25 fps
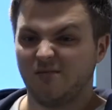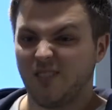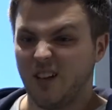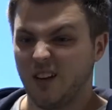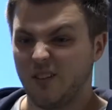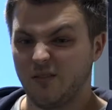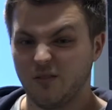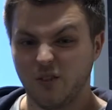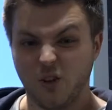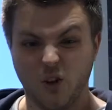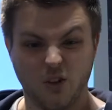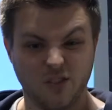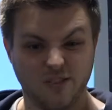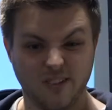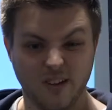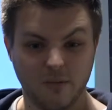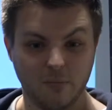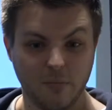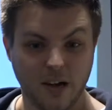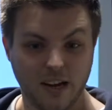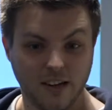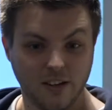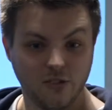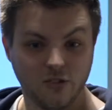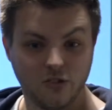kind of
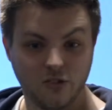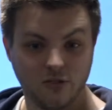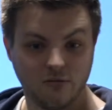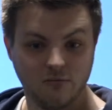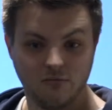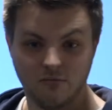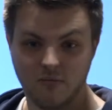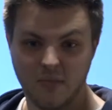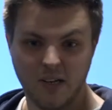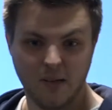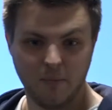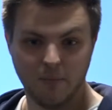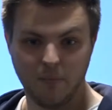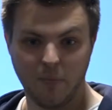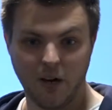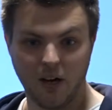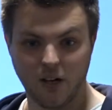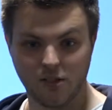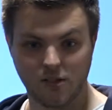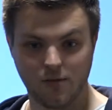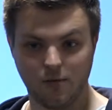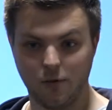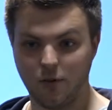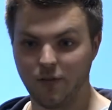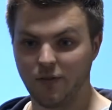content manage
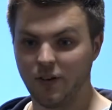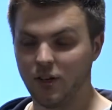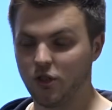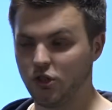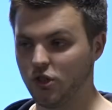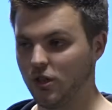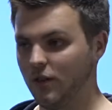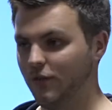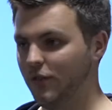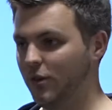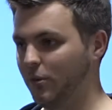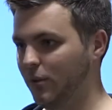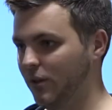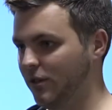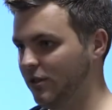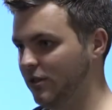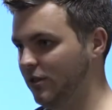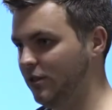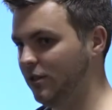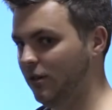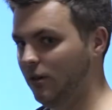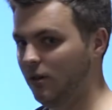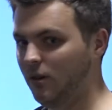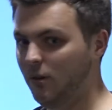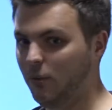parts of your function if you
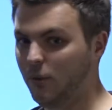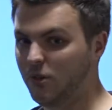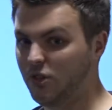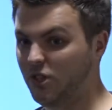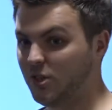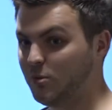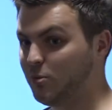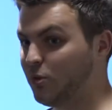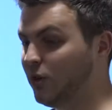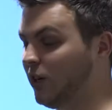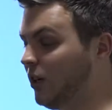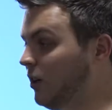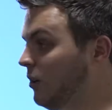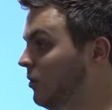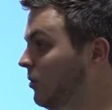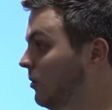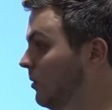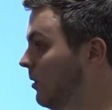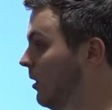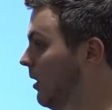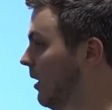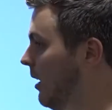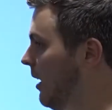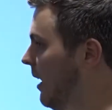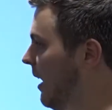wanted to, which is pretty
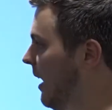cool.